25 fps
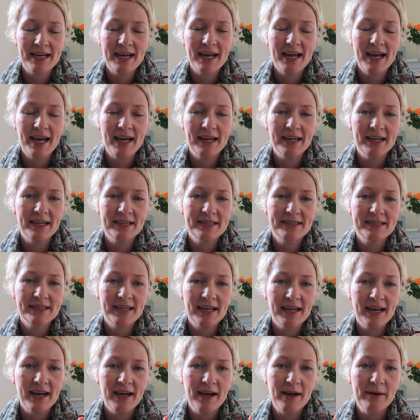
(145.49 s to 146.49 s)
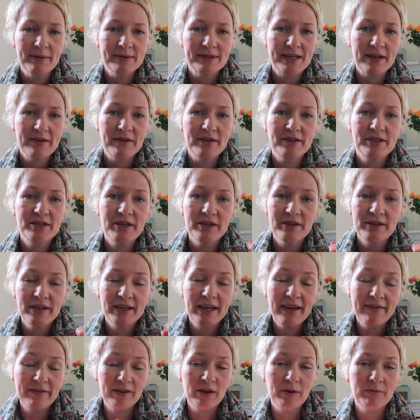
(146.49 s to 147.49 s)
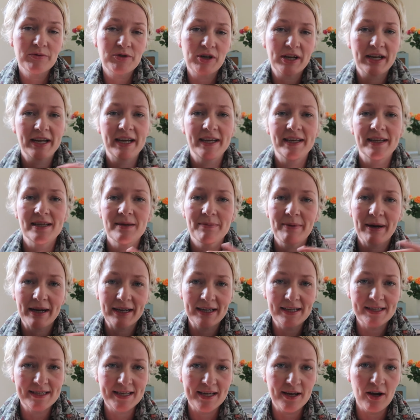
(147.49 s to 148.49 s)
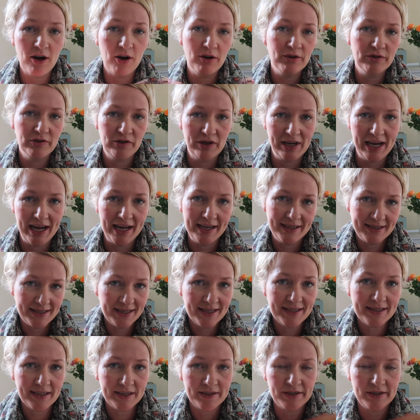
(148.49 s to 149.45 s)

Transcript: And I, uh, so the, the giving up drinking and the pregnancy aren't related.